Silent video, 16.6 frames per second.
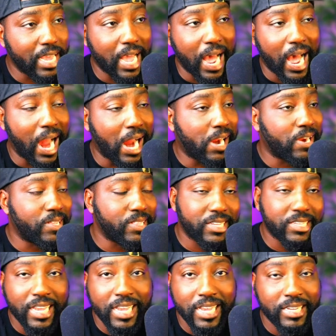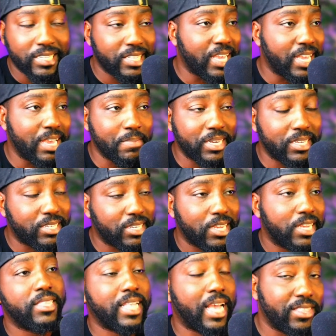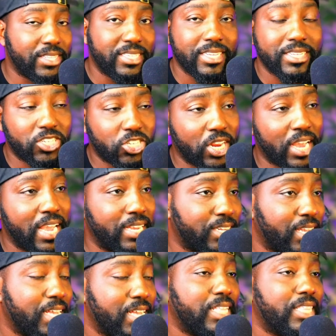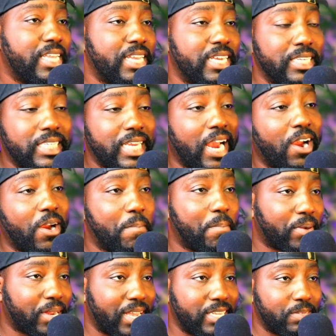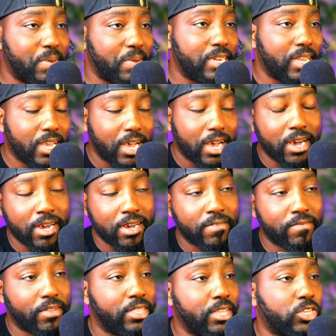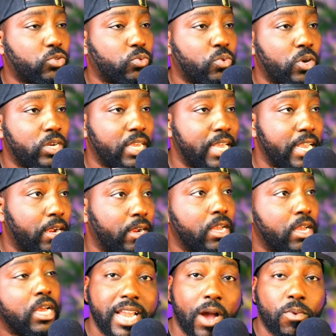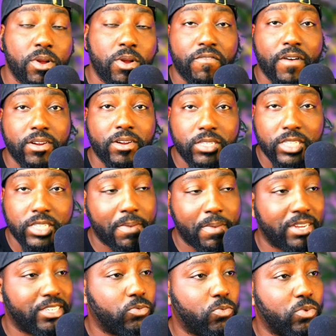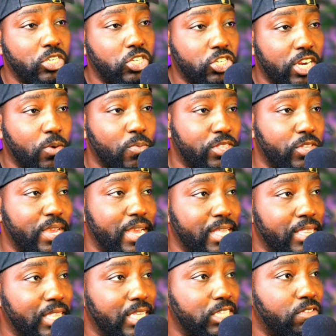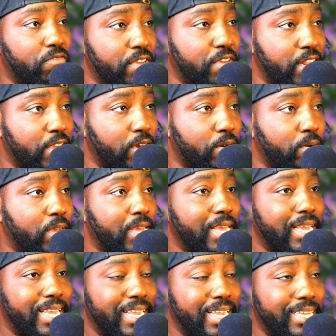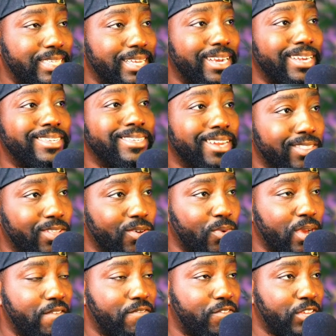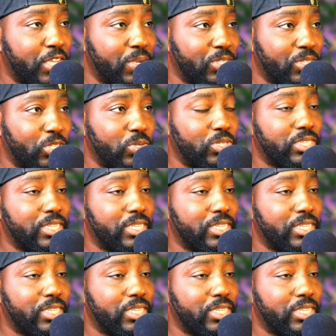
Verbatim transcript: like iron this into the image. Now this has changed the entire placement of this word here. Now, one final tip I just want to share with you in this video is another way for you to